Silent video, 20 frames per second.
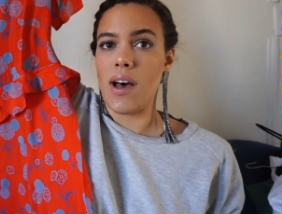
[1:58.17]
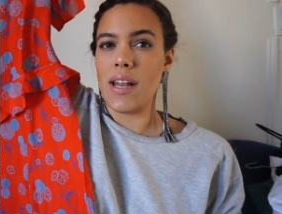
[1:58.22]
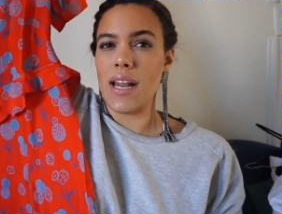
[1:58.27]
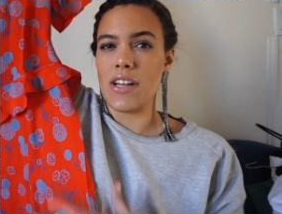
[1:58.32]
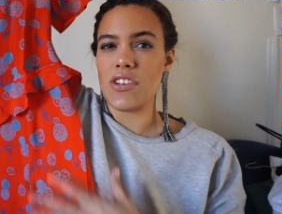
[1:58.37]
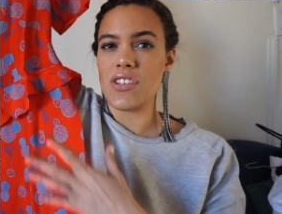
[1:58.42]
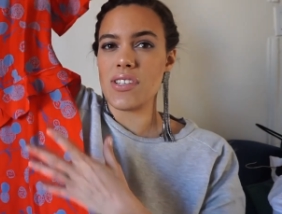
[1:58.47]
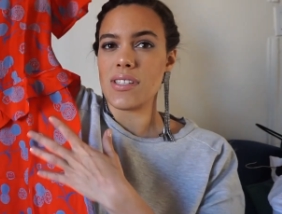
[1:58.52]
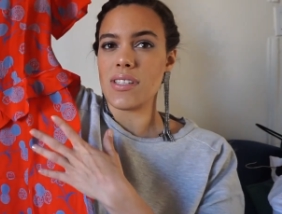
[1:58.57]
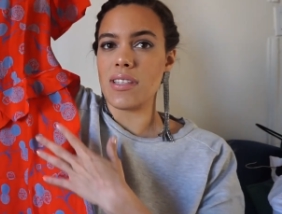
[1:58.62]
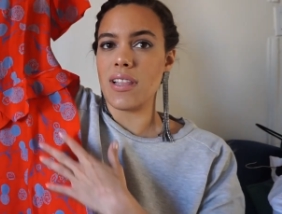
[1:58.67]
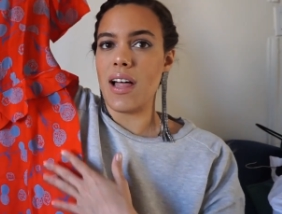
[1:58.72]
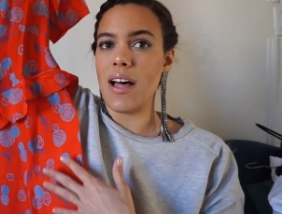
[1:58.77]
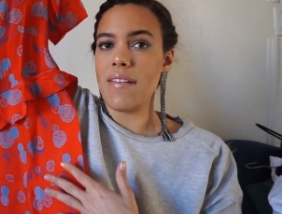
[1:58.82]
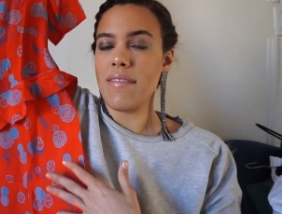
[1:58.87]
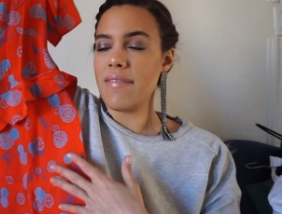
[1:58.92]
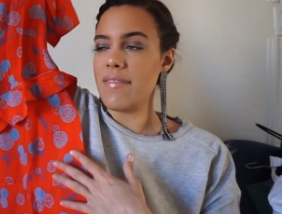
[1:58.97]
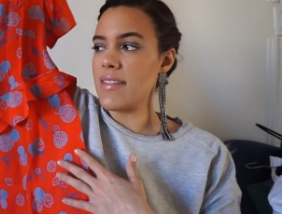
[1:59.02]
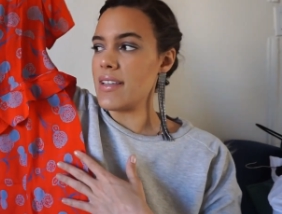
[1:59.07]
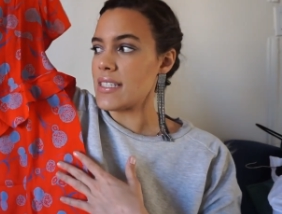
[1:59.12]
and I just
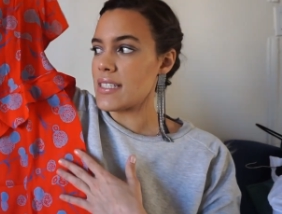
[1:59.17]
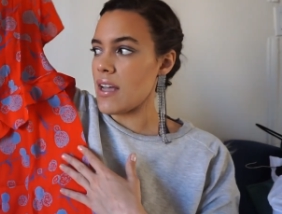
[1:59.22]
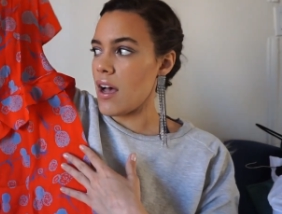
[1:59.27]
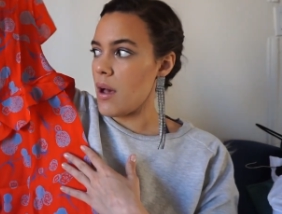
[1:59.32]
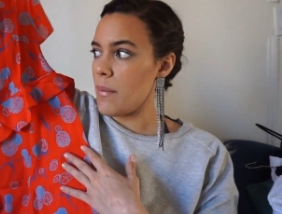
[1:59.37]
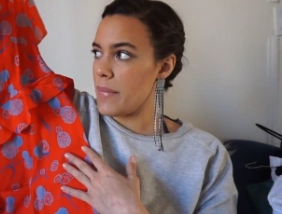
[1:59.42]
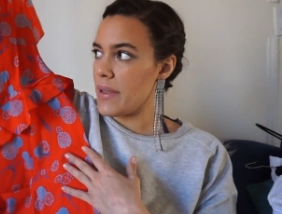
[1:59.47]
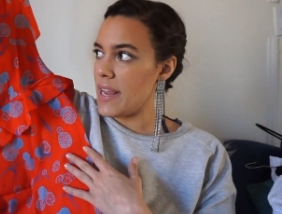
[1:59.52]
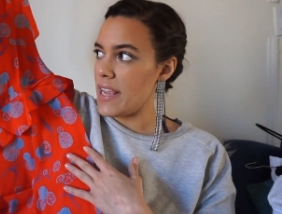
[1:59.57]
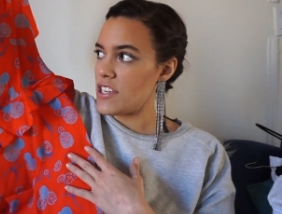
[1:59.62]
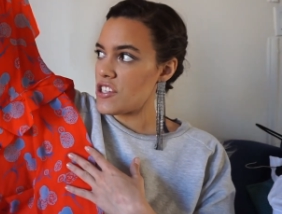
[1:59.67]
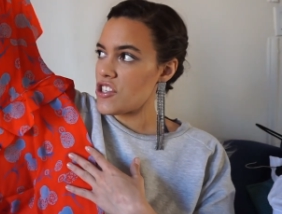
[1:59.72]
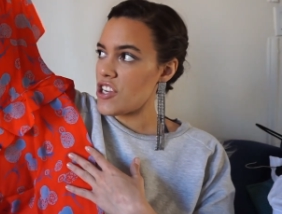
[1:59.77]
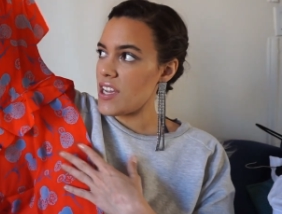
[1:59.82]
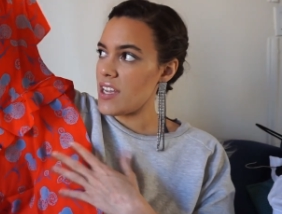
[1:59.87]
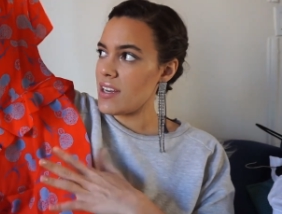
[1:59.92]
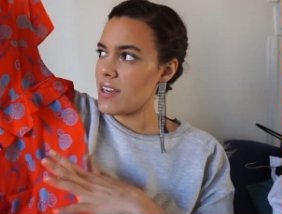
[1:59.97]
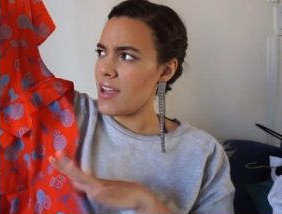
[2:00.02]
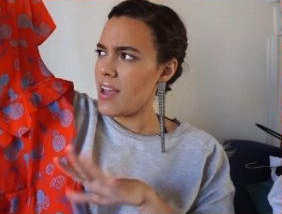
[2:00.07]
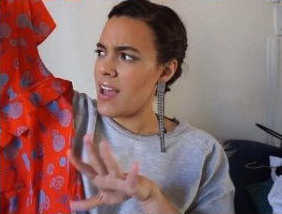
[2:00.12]
love this
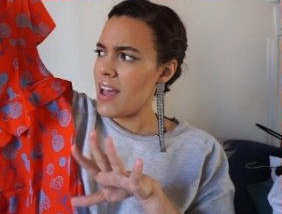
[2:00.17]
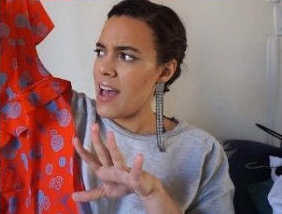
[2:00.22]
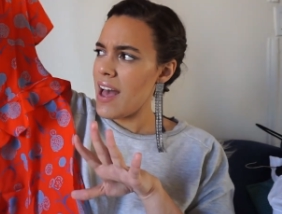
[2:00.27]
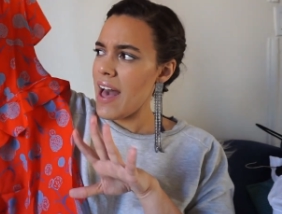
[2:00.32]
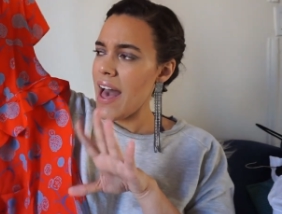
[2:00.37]
combination.